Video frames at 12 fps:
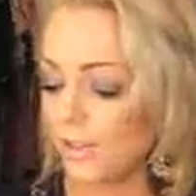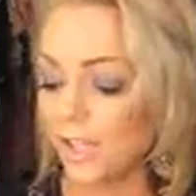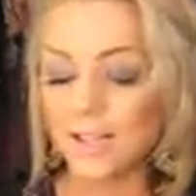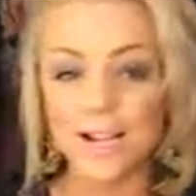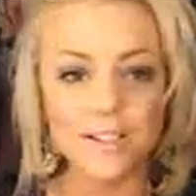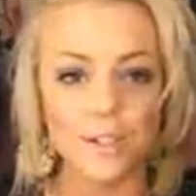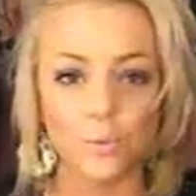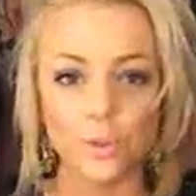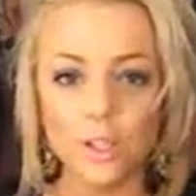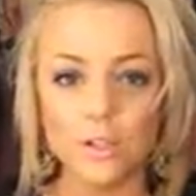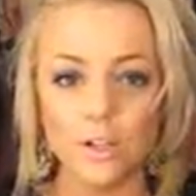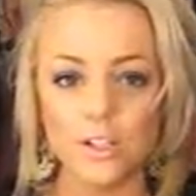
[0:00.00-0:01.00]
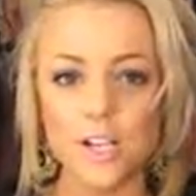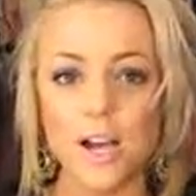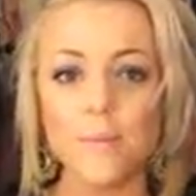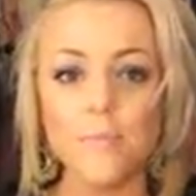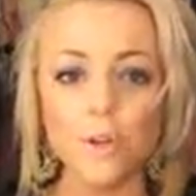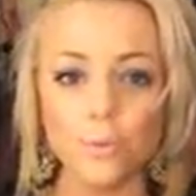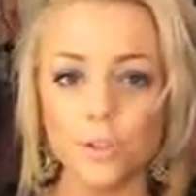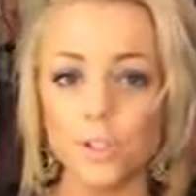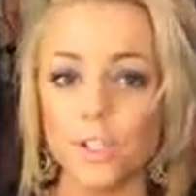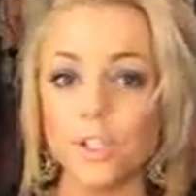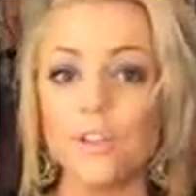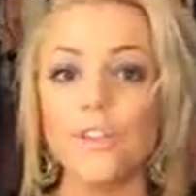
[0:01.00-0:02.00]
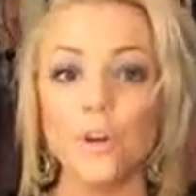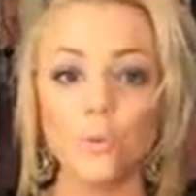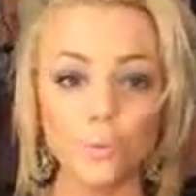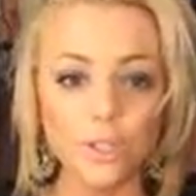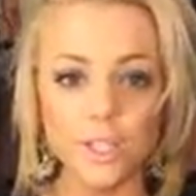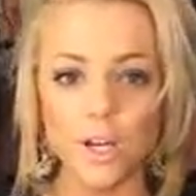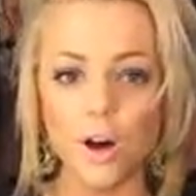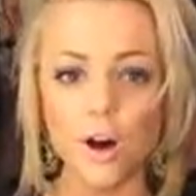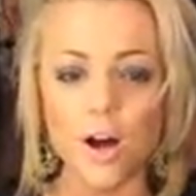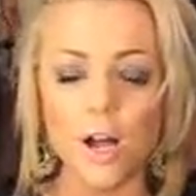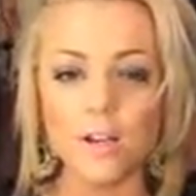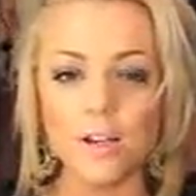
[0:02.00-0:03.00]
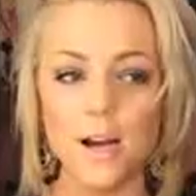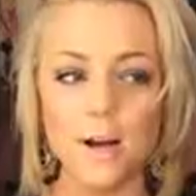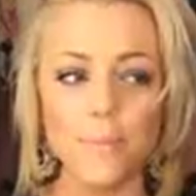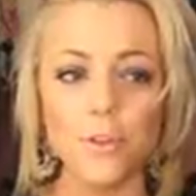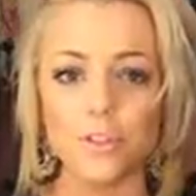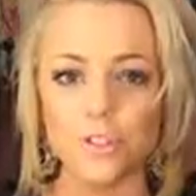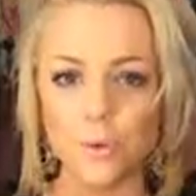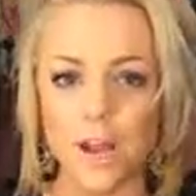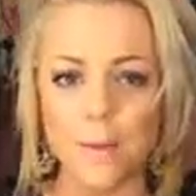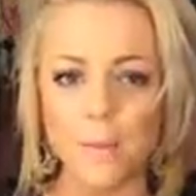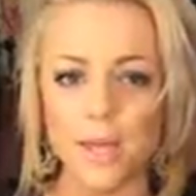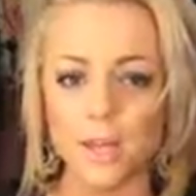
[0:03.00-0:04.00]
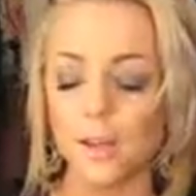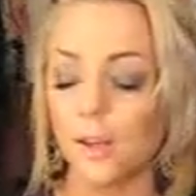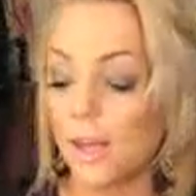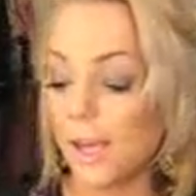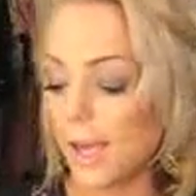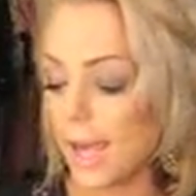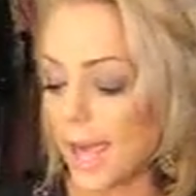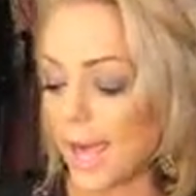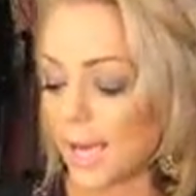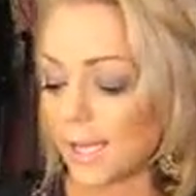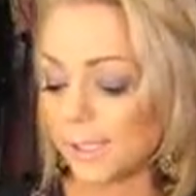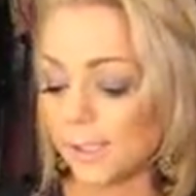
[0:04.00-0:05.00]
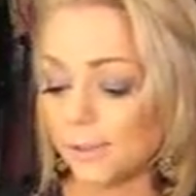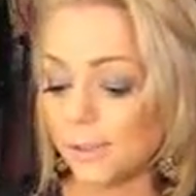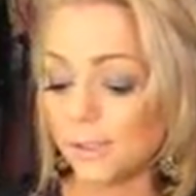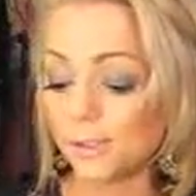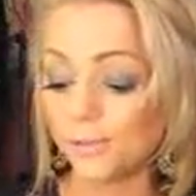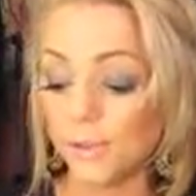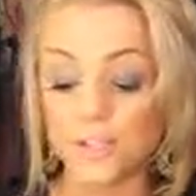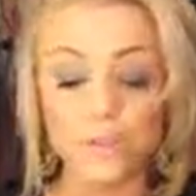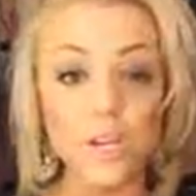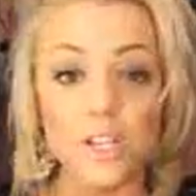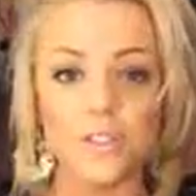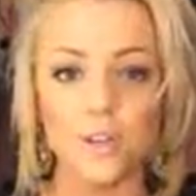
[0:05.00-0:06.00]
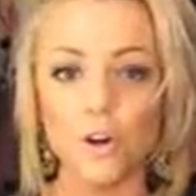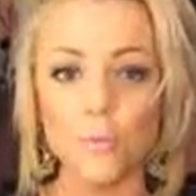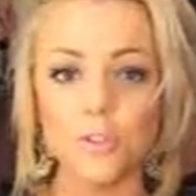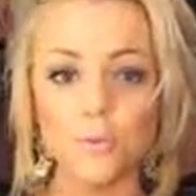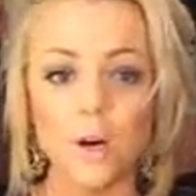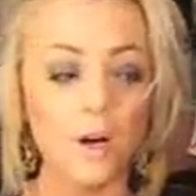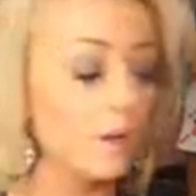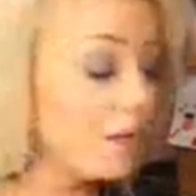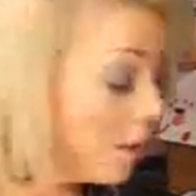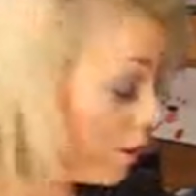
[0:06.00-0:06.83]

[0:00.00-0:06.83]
They last a really long time. They're really good. They're really hot. They're ceramic, and that's what I use at home as well.